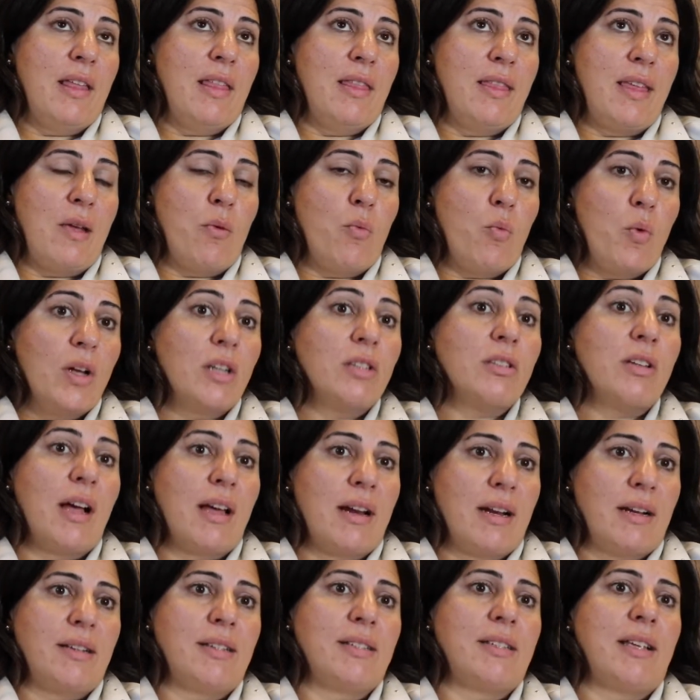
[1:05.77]
They will
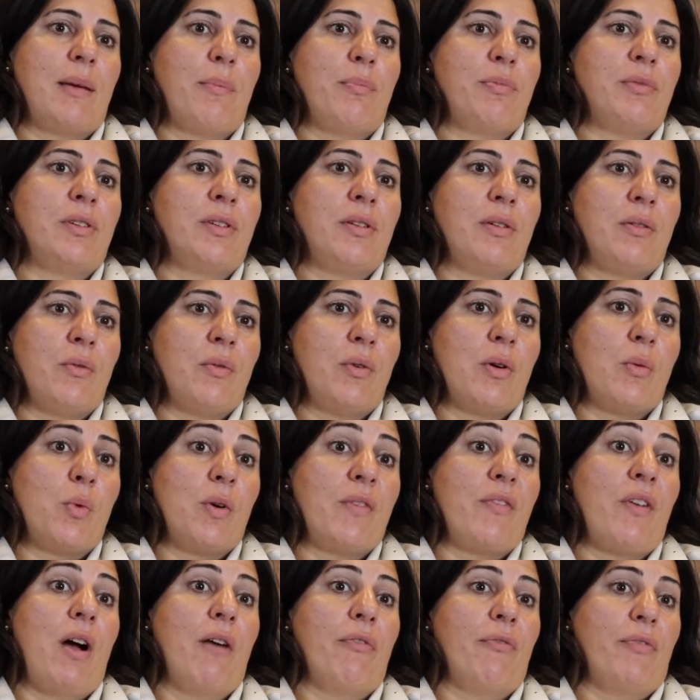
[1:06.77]
not accept what
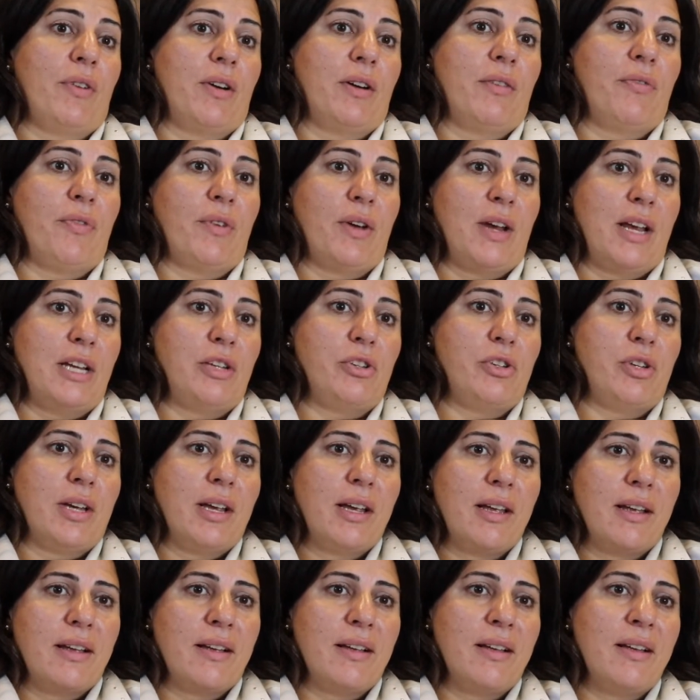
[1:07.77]
we've offered for
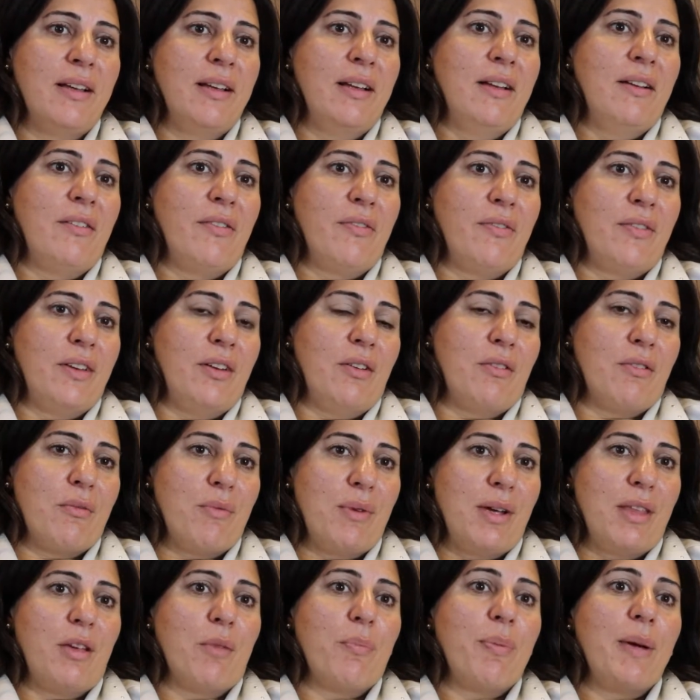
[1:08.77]
aging, you know, the
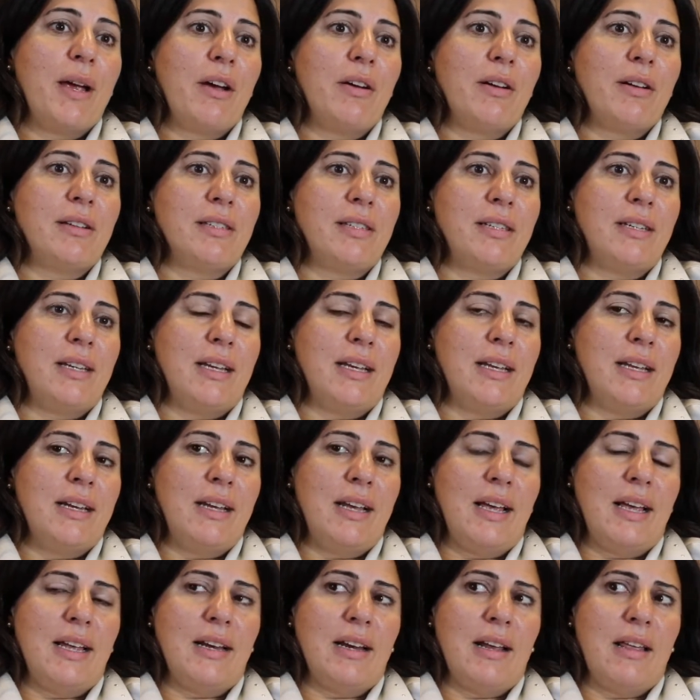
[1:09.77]
way their parents
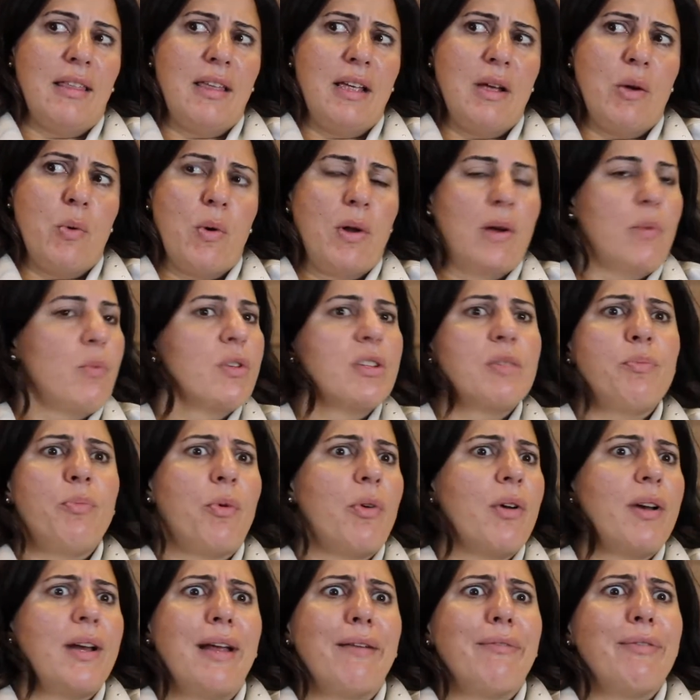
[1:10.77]
did, and I think one was
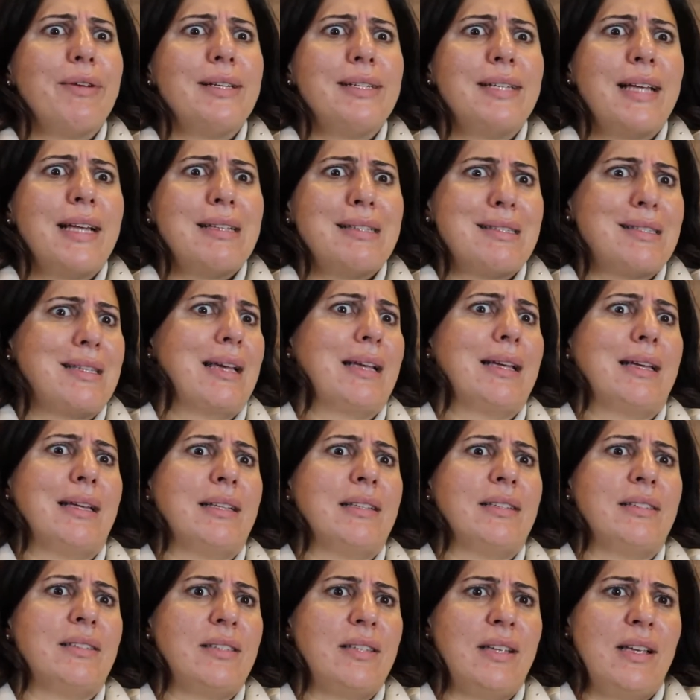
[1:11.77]
born every 10
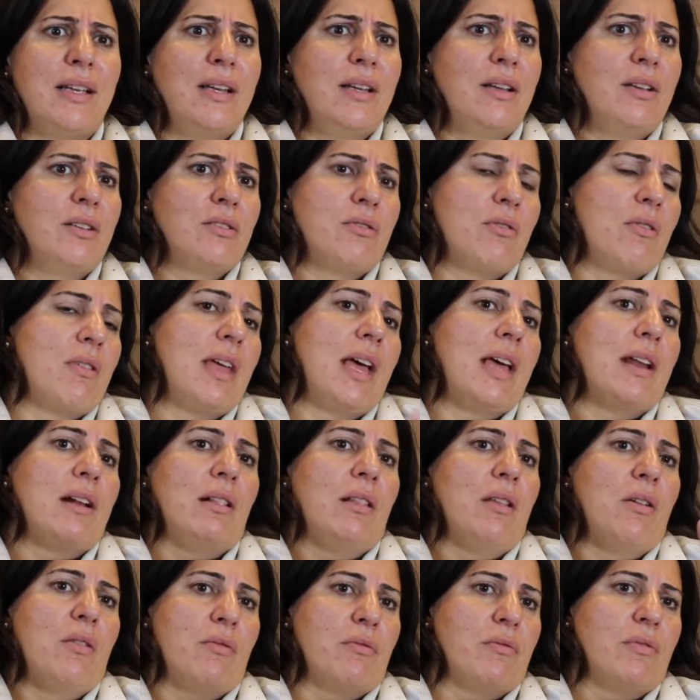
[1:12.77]
seconds. So that
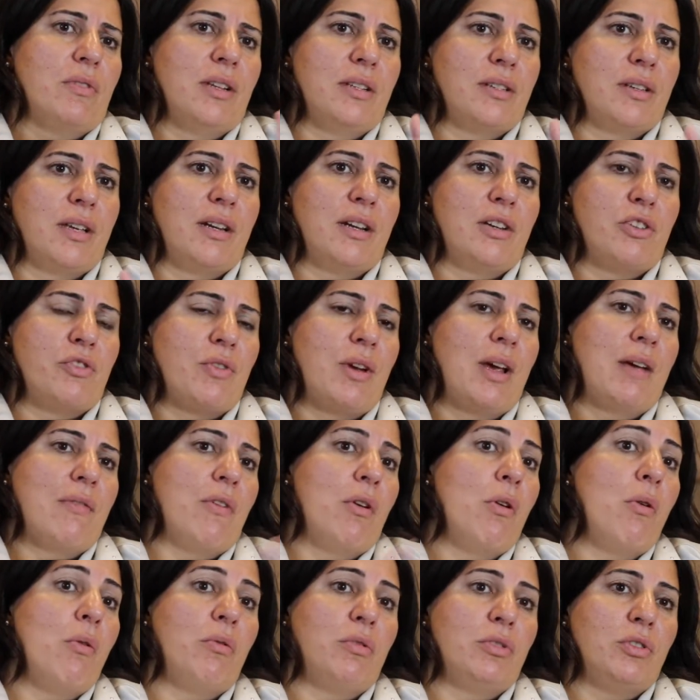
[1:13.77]
alone is going to drive
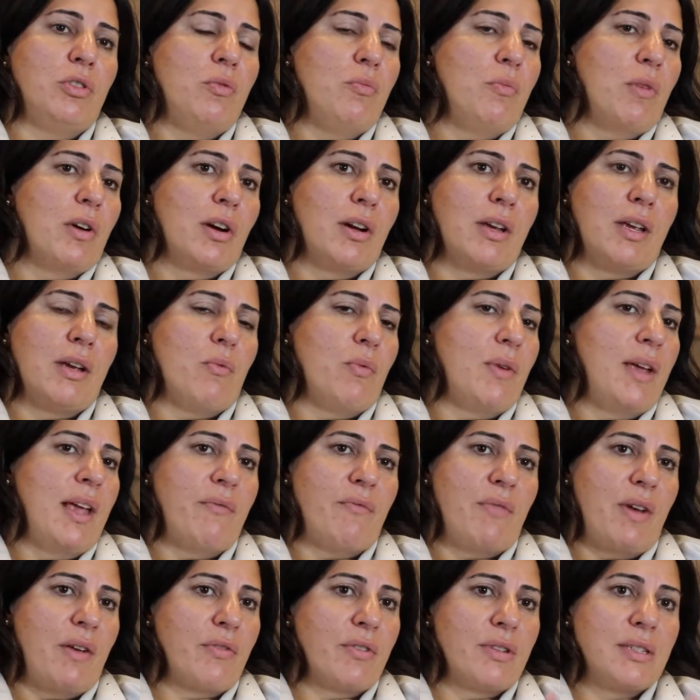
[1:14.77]
a whole new market we
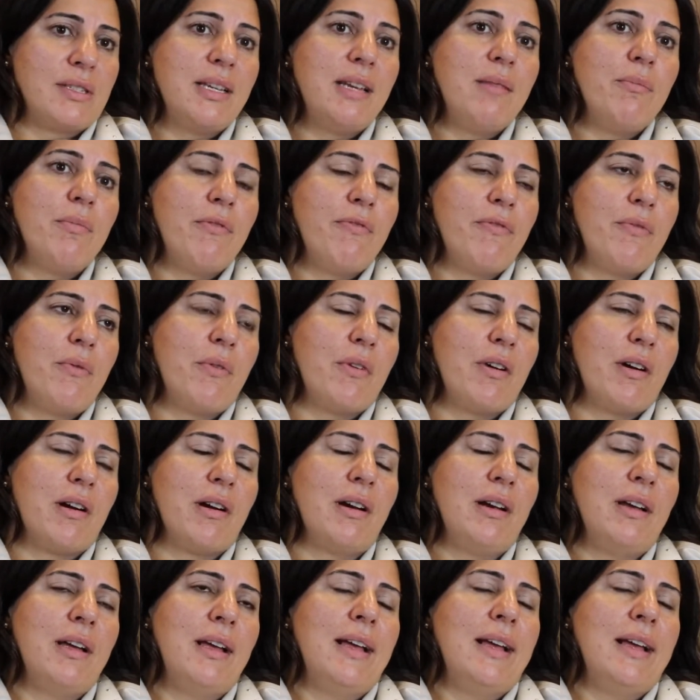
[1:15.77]
have never seen
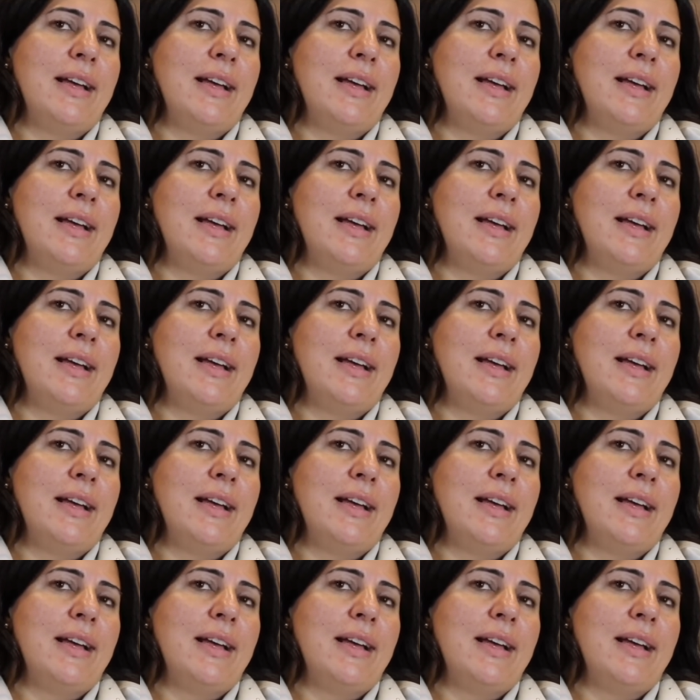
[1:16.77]
before.